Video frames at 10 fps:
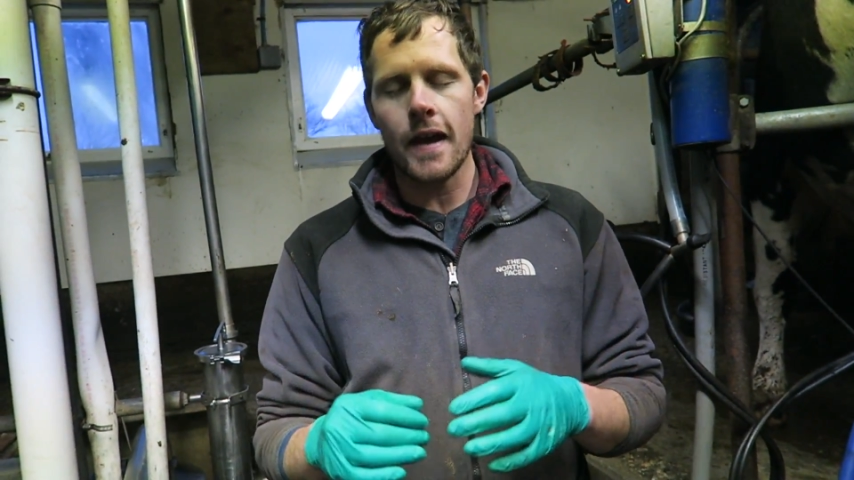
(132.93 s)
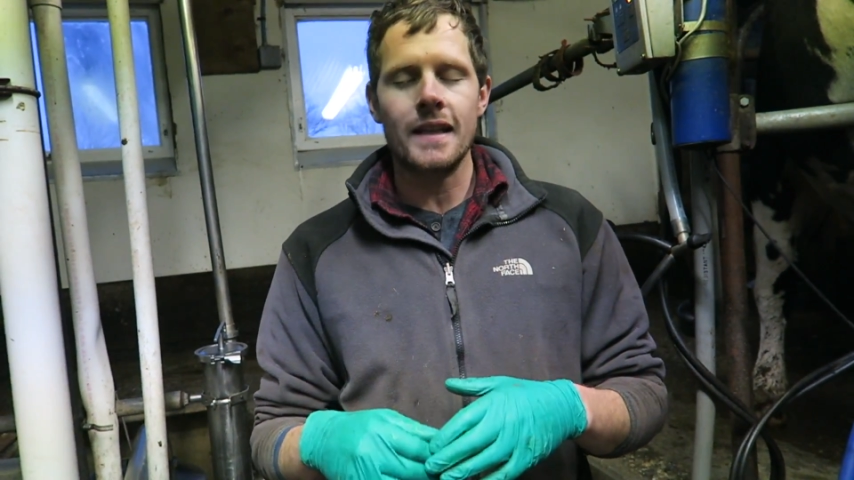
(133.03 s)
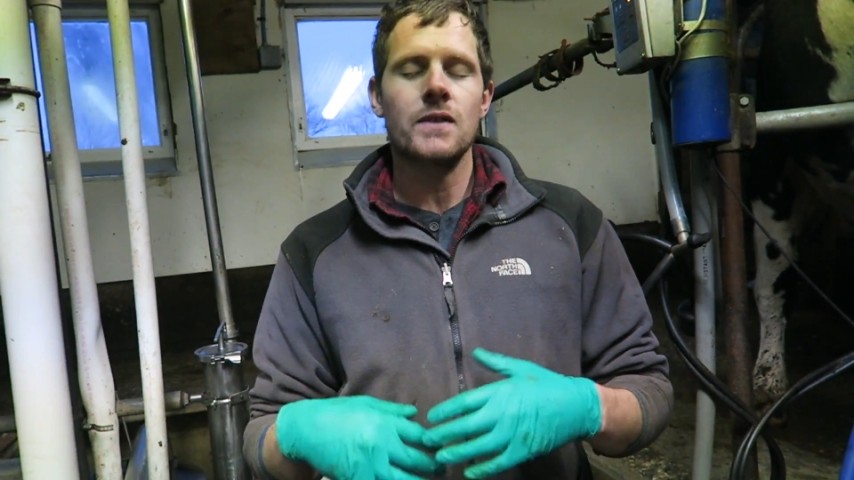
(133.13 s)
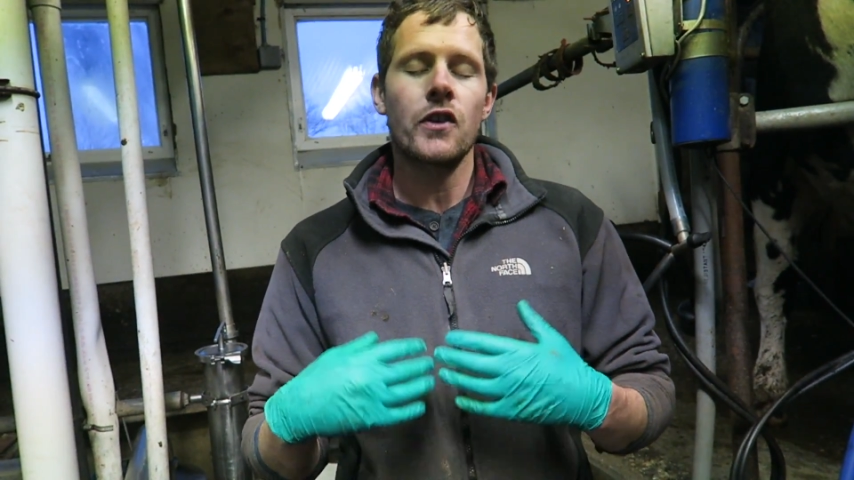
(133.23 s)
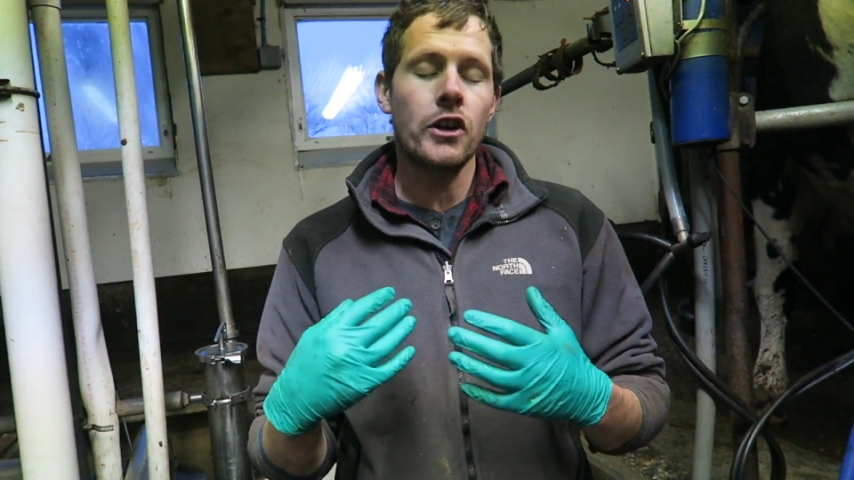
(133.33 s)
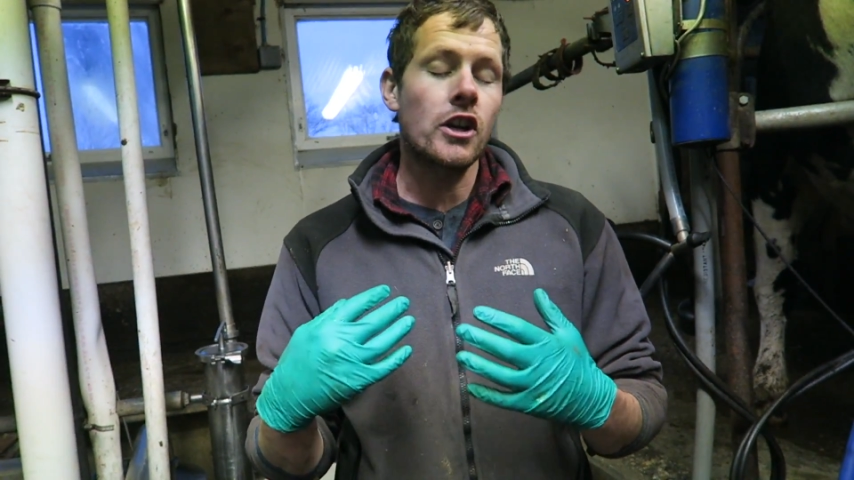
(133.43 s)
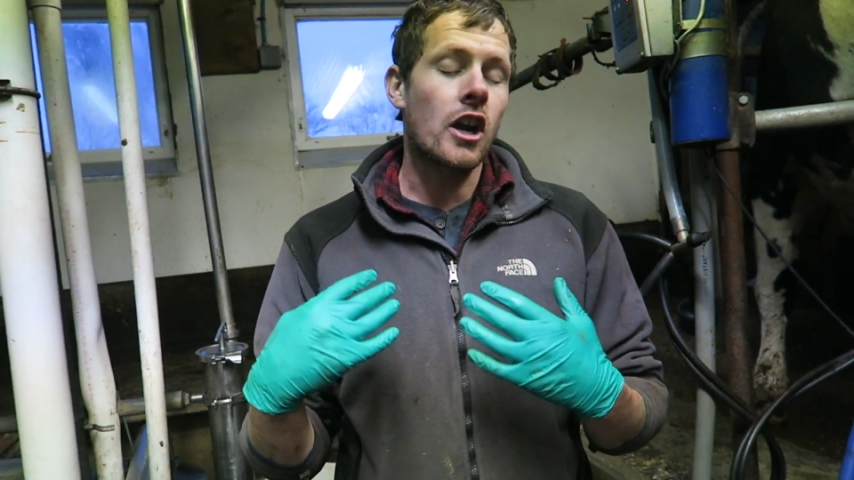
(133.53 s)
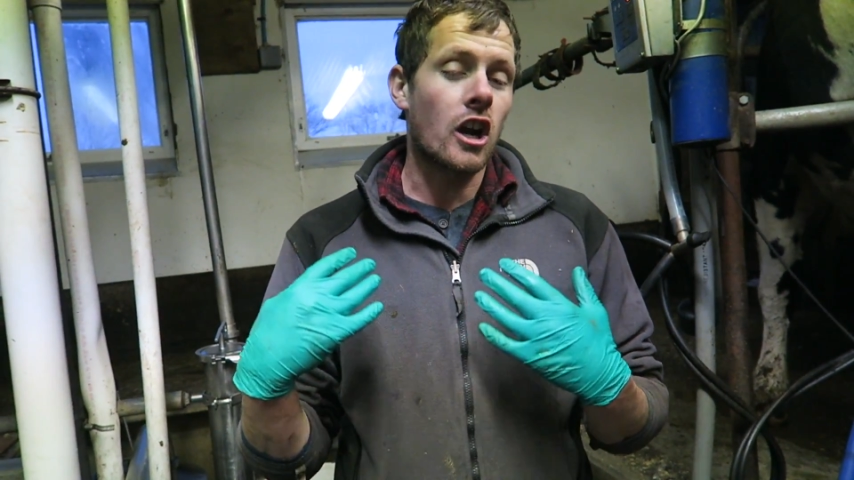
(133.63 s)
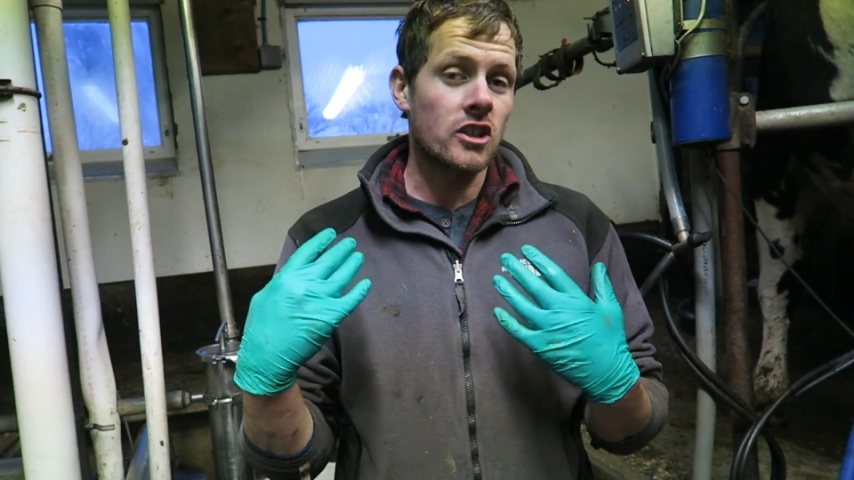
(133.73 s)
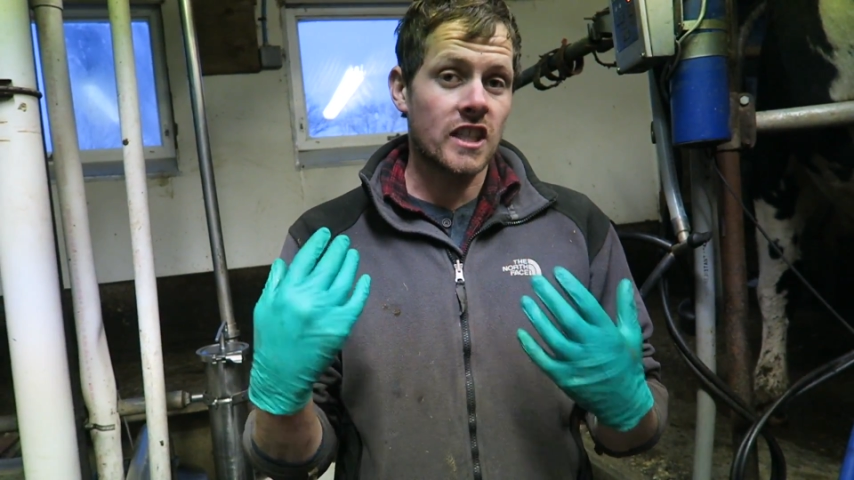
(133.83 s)
that it's
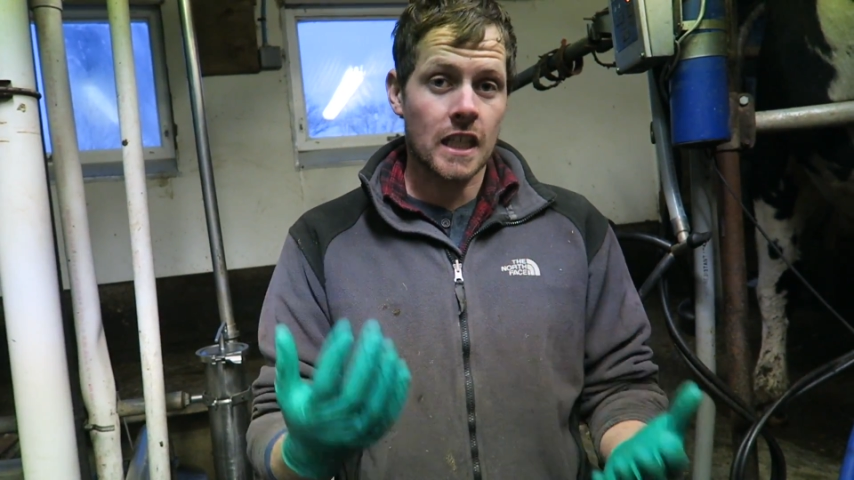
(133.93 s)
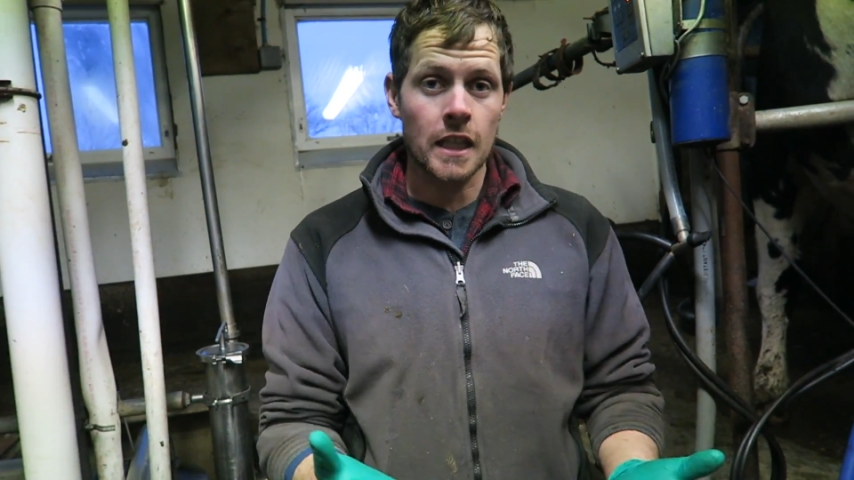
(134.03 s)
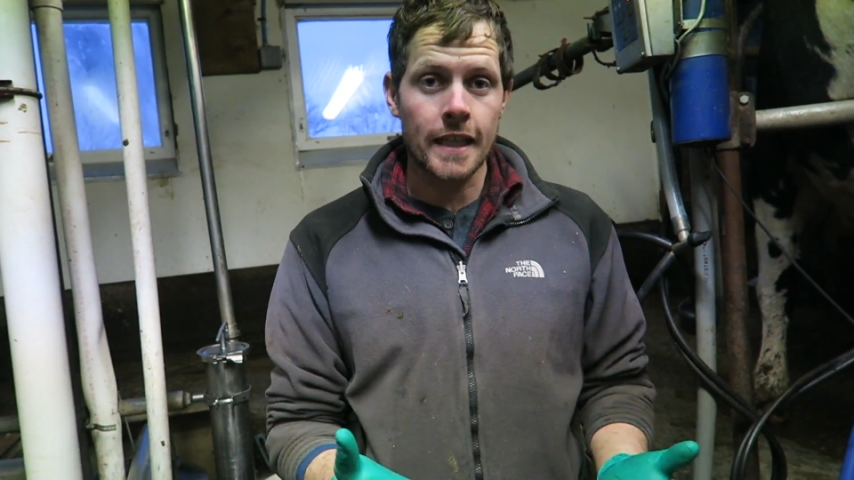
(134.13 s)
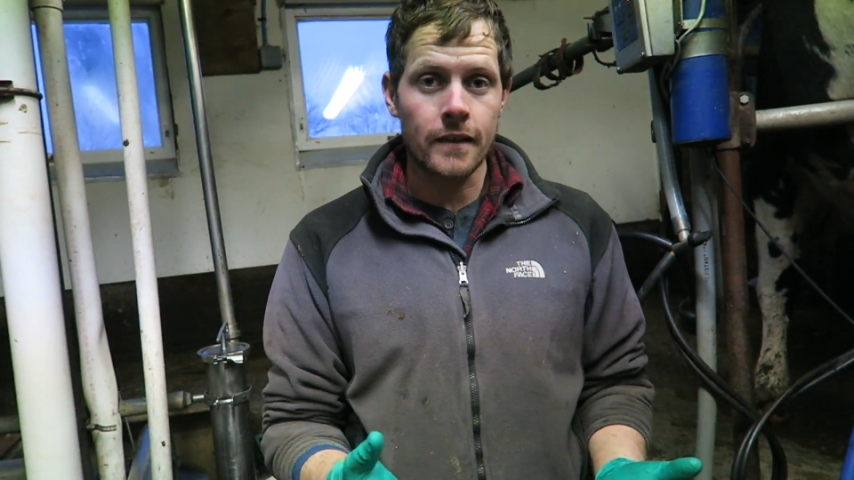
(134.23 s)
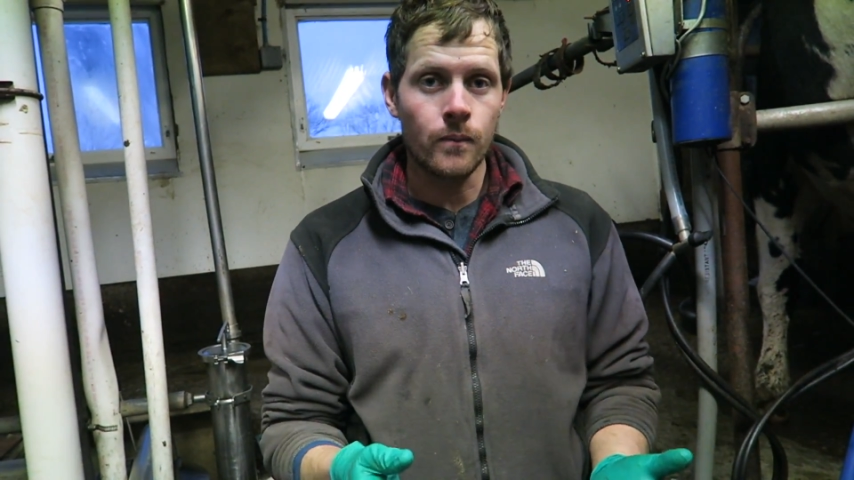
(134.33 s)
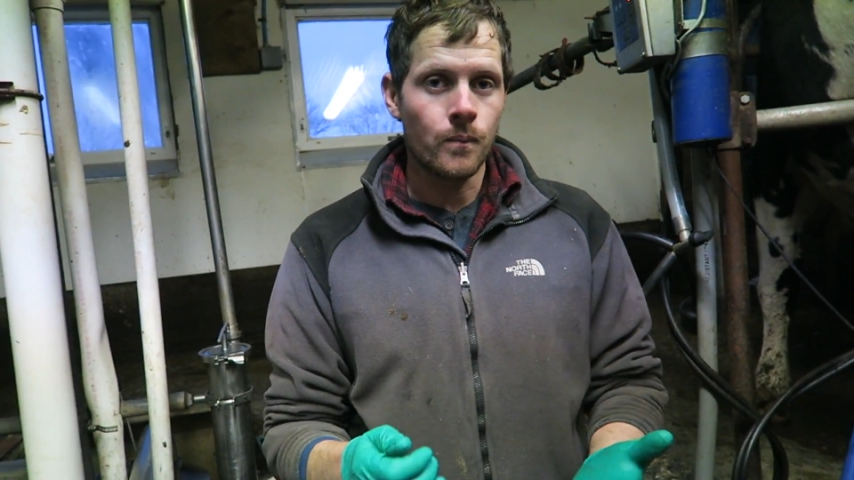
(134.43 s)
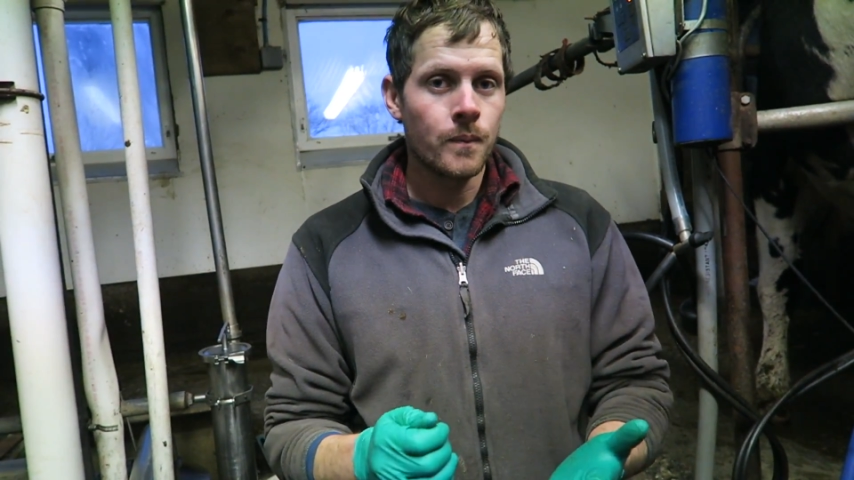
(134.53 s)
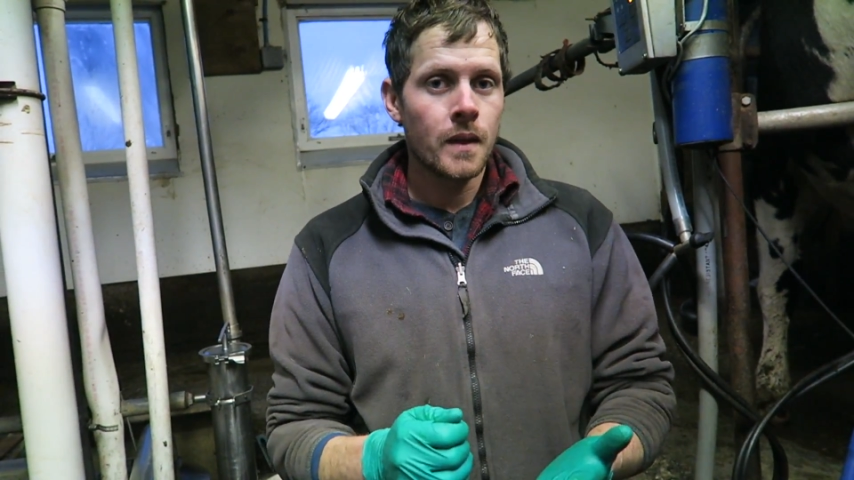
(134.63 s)
very hard to clean.